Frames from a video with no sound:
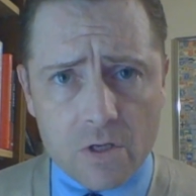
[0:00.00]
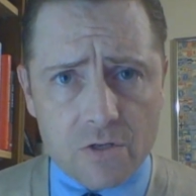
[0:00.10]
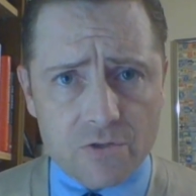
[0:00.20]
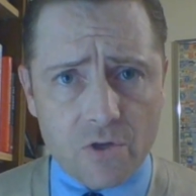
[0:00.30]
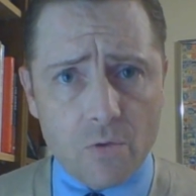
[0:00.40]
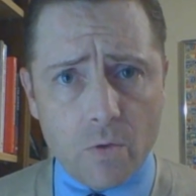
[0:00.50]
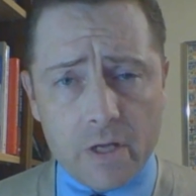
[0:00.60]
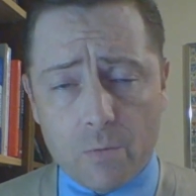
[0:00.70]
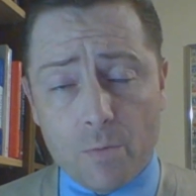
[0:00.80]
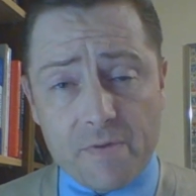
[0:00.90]
So
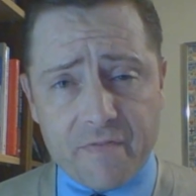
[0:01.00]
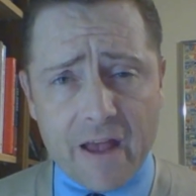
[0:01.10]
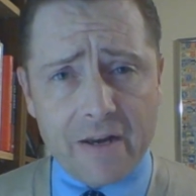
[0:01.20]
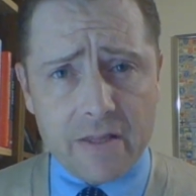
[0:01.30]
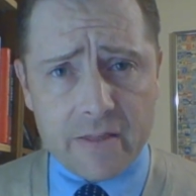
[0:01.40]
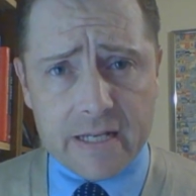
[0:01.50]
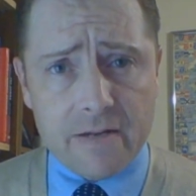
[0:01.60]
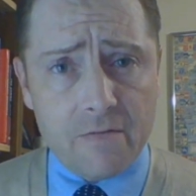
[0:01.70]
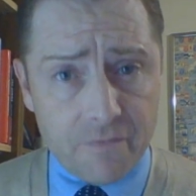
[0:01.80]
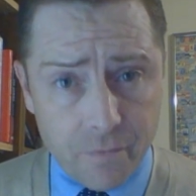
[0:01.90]
it will be found in the
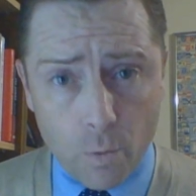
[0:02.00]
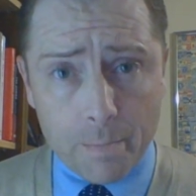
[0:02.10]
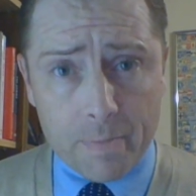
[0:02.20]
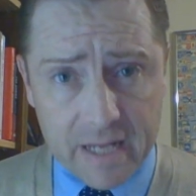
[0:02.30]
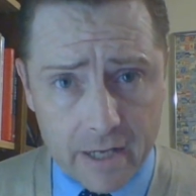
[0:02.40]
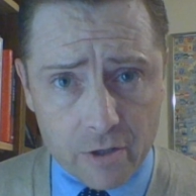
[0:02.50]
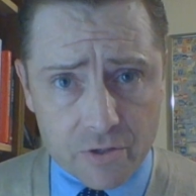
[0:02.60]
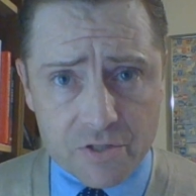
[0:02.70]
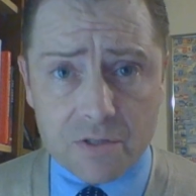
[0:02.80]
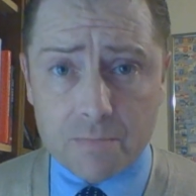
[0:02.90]
For
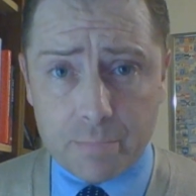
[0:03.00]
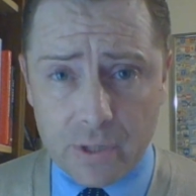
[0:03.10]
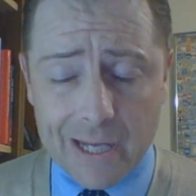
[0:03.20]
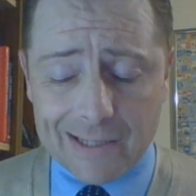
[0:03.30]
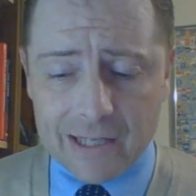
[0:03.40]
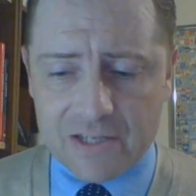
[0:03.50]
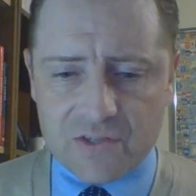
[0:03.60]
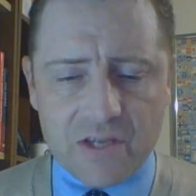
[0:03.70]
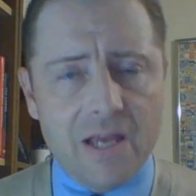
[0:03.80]
Beginners playlist.